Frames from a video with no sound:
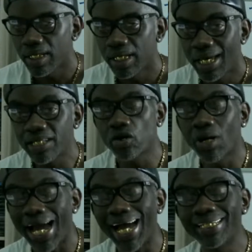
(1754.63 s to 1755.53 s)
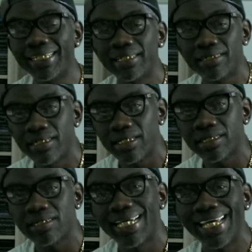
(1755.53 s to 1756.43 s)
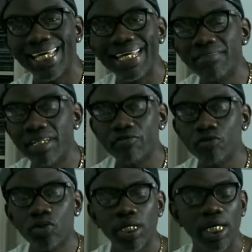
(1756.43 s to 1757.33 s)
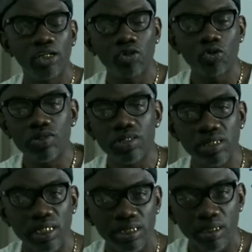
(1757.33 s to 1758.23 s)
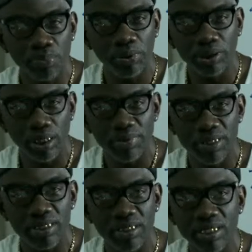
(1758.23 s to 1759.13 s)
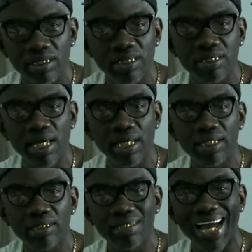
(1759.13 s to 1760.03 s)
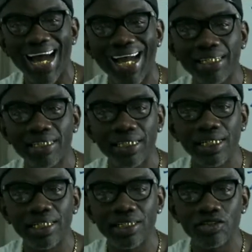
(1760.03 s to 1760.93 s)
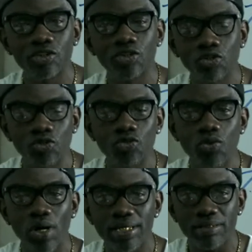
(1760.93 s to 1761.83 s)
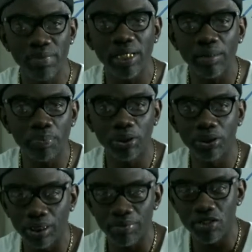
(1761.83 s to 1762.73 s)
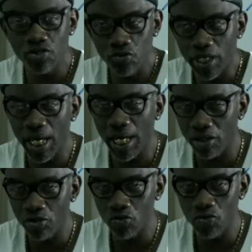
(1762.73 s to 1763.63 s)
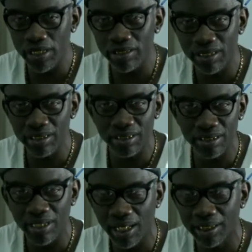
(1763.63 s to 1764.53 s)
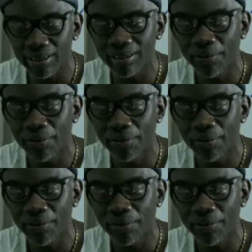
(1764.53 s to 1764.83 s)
And so the idea is this. Even if you can't do 60 push-ups in 60 seconds, the idea is to do as many push-ups as you can do in 60 seconds.